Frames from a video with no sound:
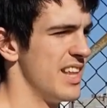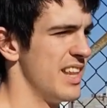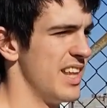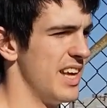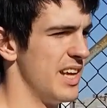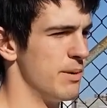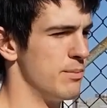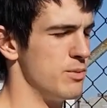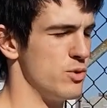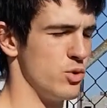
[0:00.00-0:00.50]

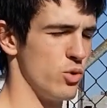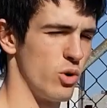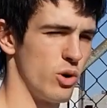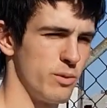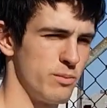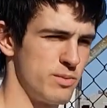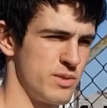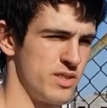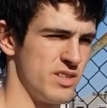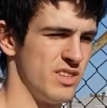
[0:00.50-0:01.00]
It
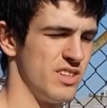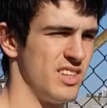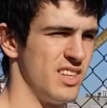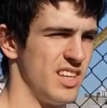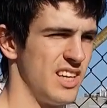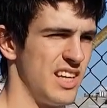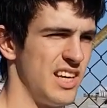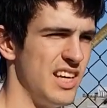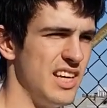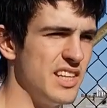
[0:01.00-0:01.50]
absorbs
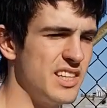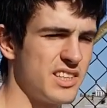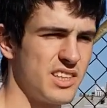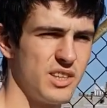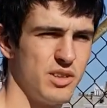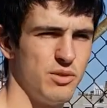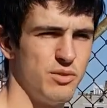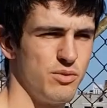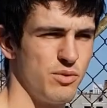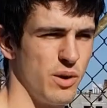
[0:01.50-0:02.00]
heat
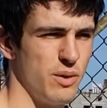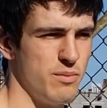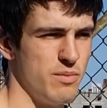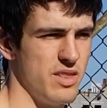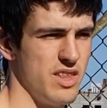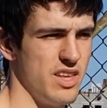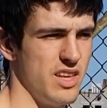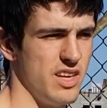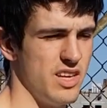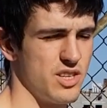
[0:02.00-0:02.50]
from
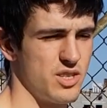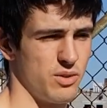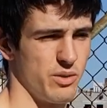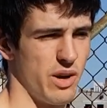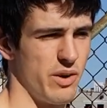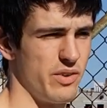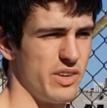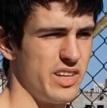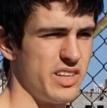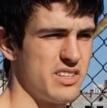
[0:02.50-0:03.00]
the
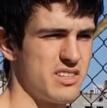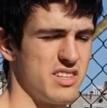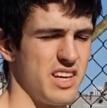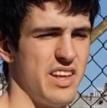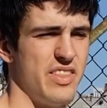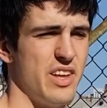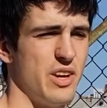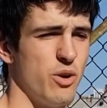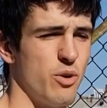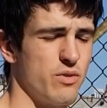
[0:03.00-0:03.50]
surroundings,
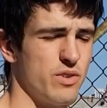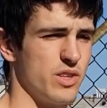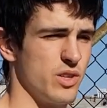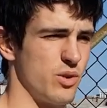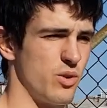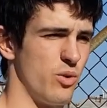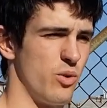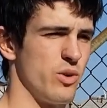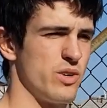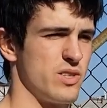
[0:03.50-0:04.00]
and then over the
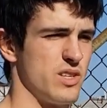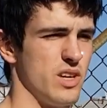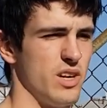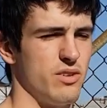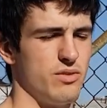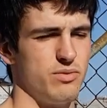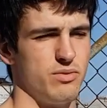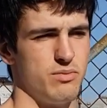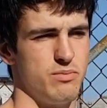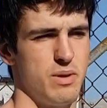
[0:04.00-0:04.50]
course of
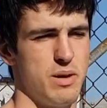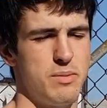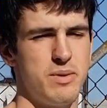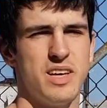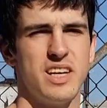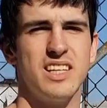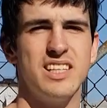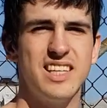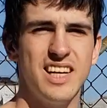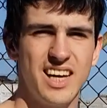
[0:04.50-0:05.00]
maybe
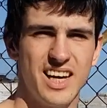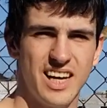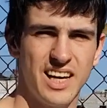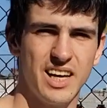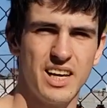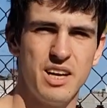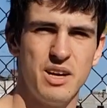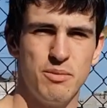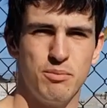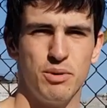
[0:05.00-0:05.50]
a day
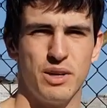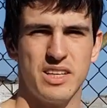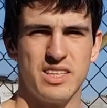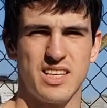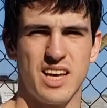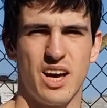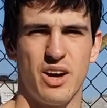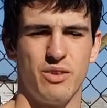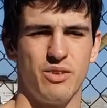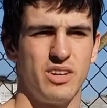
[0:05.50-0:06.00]
brings
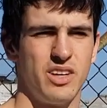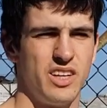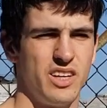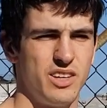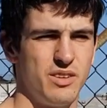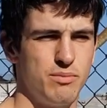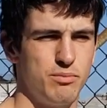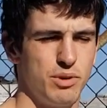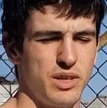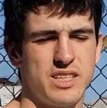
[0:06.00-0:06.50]

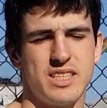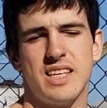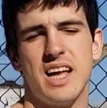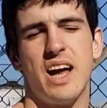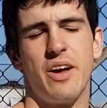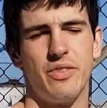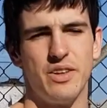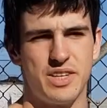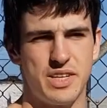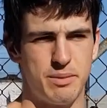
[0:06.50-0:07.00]

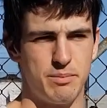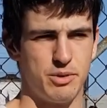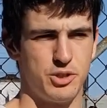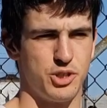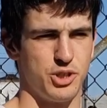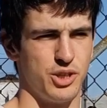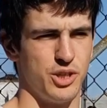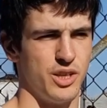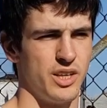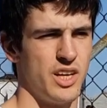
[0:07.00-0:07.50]
down the
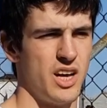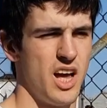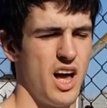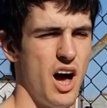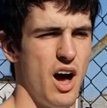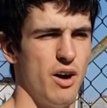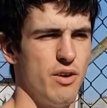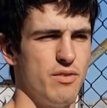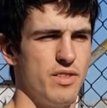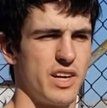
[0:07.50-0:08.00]
temperature
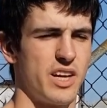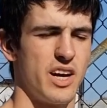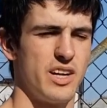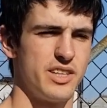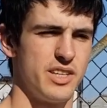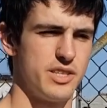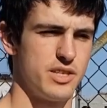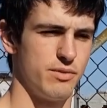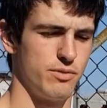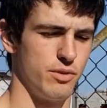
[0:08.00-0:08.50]
of the
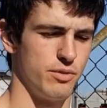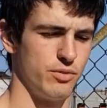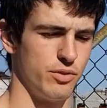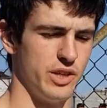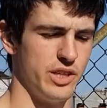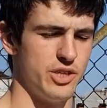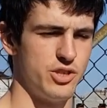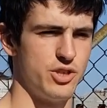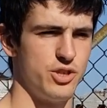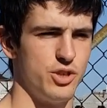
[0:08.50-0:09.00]
contents of your
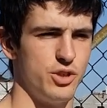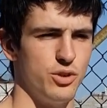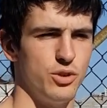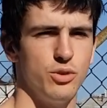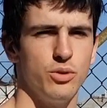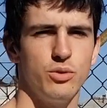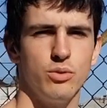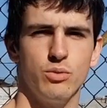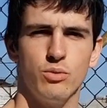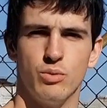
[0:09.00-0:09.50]
fridge to
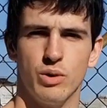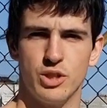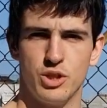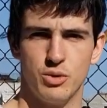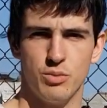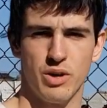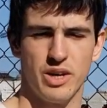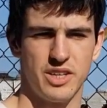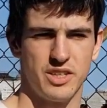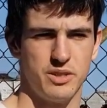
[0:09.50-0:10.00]
what you
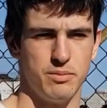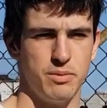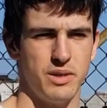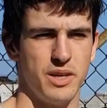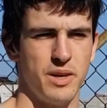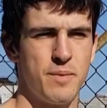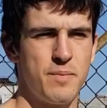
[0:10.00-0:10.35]
want it to be.